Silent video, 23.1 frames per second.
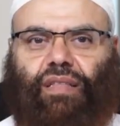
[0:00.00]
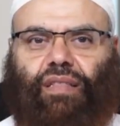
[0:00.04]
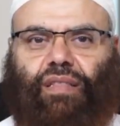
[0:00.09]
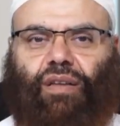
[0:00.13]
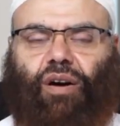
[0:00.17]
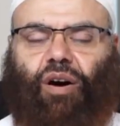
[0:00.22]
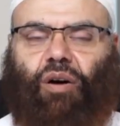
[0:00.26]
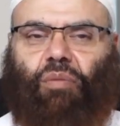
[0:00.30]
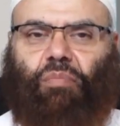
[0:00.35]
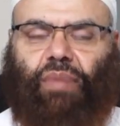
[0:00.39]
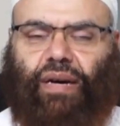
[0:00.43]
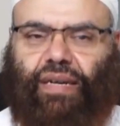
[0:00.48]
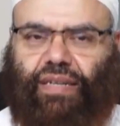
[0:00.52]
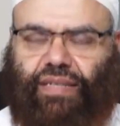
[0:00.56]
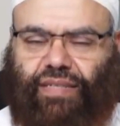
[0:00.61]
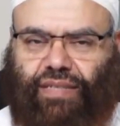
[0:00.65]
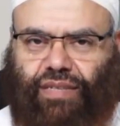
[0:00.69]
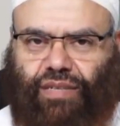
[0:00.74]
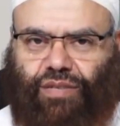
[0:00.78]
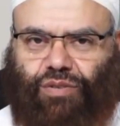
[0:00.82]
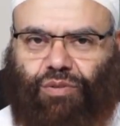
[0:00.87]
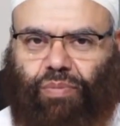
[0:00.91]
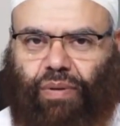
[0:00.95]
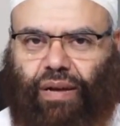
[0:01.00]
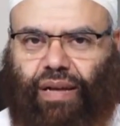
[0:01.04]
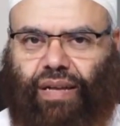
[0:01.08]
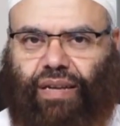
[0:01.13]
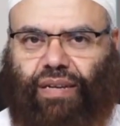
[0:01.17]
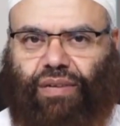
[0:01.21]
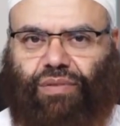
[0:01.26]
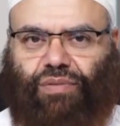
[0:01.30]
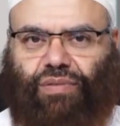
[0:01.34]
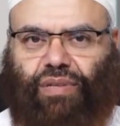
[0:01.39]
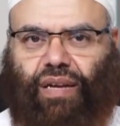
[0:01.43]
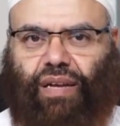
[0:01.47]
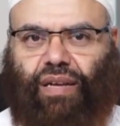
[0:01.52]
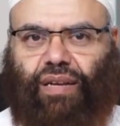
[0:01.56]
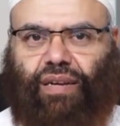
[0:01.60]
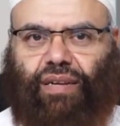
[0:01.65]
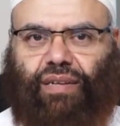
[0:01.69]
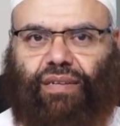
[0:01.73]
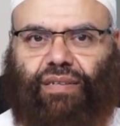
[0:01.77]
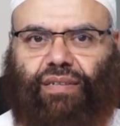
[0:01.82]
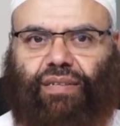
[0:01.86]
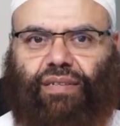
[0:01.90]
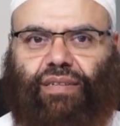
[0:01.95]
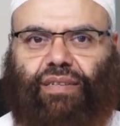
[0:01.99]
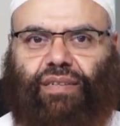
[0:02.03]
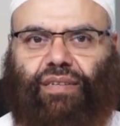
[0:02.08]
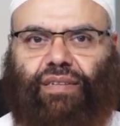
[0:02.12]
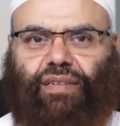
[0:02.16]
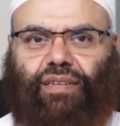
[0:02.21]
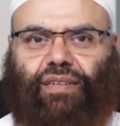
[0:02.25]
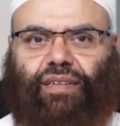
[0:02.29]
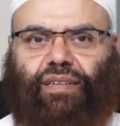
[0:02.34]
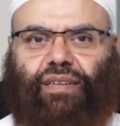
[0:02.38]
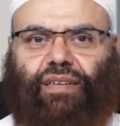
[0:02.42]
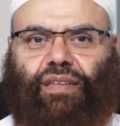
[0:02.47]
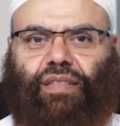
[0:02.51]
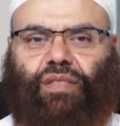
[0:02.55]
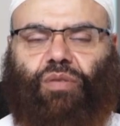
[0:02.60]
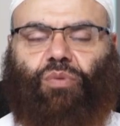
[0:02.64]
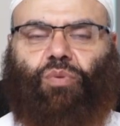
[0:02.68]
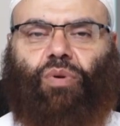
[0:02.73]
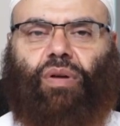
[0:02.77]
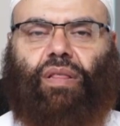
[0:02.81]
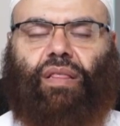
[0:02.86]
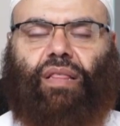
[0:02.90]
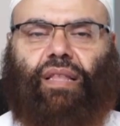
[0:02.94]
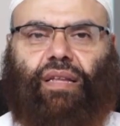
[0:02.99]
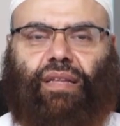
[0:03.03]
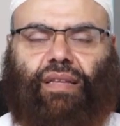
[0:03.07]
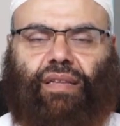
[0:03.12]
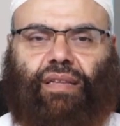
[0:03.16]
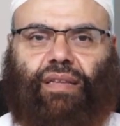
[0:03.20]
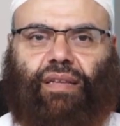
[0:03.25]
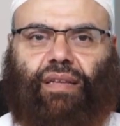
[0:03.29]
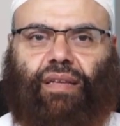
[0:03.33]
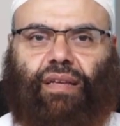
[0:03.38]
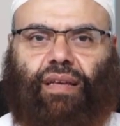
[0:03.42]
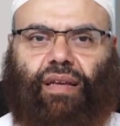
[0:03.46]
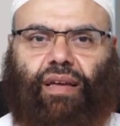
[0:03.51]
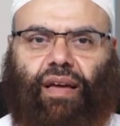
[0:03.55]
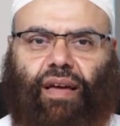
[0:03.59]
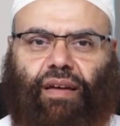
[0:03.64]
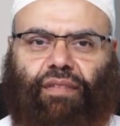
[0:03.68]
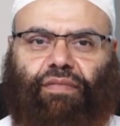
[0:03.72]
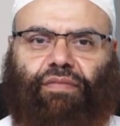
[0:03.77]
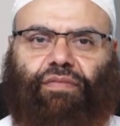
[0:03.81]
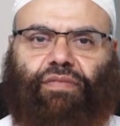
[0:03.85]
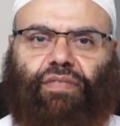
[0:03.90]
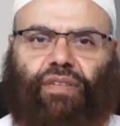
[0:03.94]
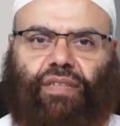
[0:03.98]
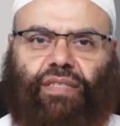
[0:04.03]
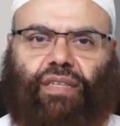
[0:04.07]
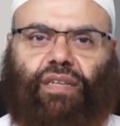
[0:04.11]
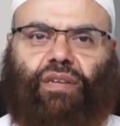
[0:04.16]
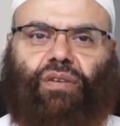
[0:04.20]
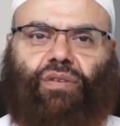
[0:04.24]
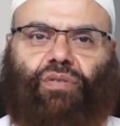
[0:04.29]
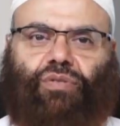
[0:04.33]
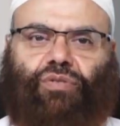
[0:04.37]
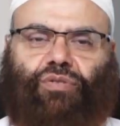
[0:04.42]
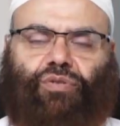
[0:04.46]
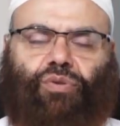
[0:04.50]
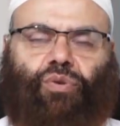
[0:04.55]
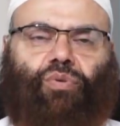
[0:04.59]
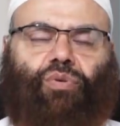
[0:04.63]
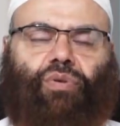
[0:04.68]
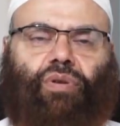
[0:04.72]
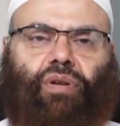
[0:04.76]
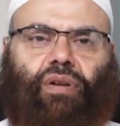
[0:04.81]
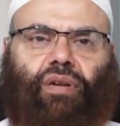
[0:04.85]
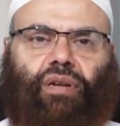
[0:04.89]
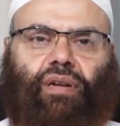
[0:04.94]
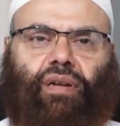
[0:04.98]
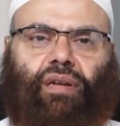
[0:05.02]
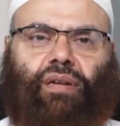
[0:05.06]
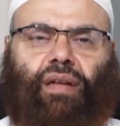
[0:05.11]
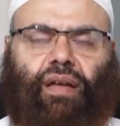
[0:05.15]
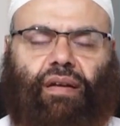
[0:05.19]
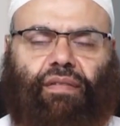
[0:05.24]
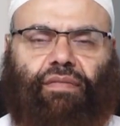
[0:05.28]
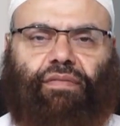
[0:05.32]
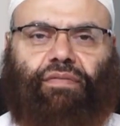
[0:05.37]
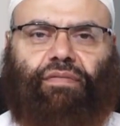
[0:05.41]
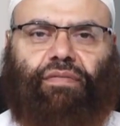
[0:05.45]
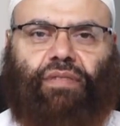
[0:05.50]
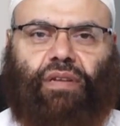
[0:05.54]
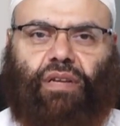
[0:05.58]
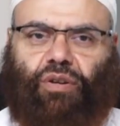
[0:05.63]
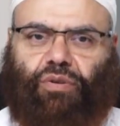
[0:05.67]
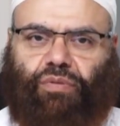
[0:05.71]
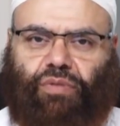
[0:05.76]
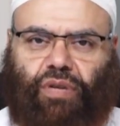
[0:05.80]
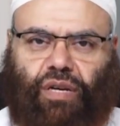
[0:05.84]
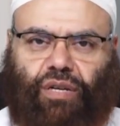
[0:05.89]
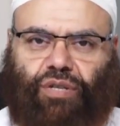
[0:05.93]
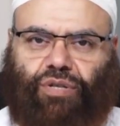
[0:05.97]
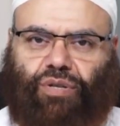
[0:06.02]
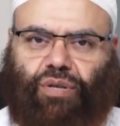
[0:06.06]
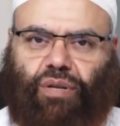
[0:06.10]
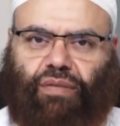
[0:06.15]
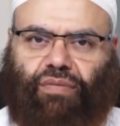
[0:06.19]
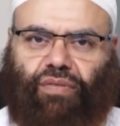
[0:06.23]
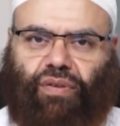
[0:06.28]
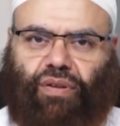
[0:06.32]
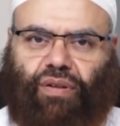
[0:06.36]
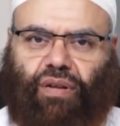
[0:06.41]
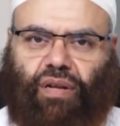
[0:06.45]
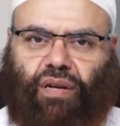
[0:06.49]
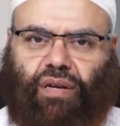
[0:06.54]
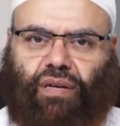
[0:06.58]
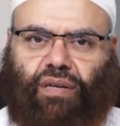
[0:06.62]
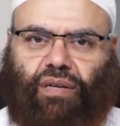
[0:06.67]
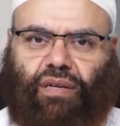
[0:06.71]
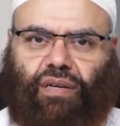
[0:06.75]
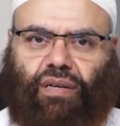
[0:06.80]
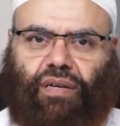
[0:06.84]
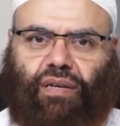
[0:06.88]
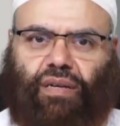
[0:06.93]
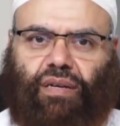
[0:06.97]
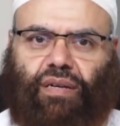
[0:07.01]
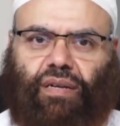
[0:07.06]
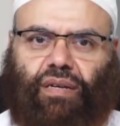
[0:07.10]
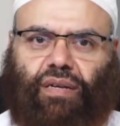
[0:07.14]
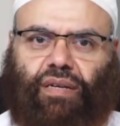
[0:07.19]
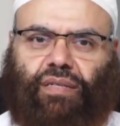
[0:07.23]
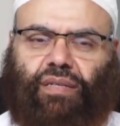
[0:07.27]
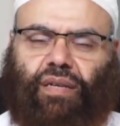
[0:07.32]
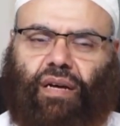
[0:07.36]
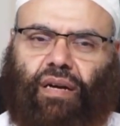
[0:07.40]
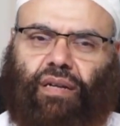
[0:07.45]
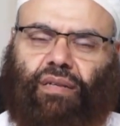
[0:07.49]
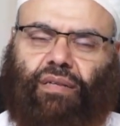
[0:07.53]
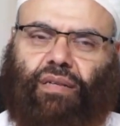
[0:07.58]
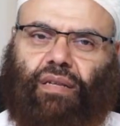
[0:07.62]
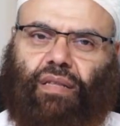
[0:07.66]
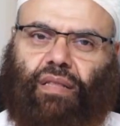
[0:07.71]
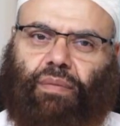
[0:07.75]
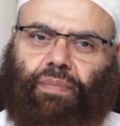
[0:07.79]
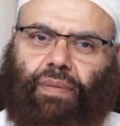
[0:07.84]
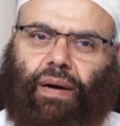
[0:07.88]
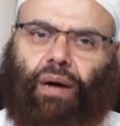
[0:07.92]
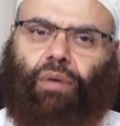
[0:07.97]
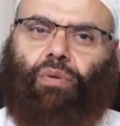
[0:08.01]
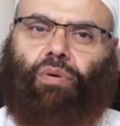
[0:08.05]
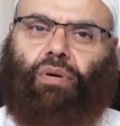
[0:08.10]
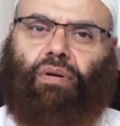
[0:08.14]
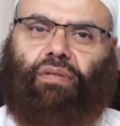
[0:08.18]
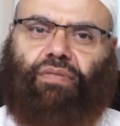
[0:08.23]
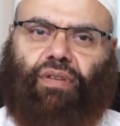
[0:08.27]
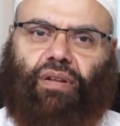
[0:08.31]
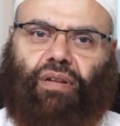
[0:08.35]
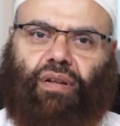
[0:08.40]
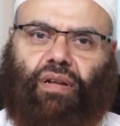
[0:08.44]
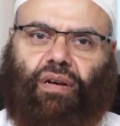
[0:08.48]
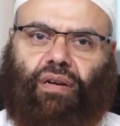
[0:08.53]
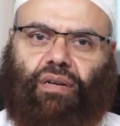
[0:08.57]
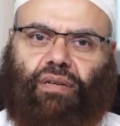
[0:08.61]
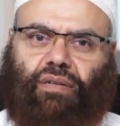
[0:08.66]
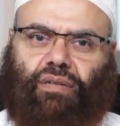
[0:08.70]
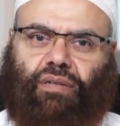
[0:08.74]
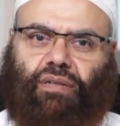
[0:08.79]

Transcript: the Almighty subhanahu wa ta'ala, the one that every single soul and every creation of Allah is under the power of Allah.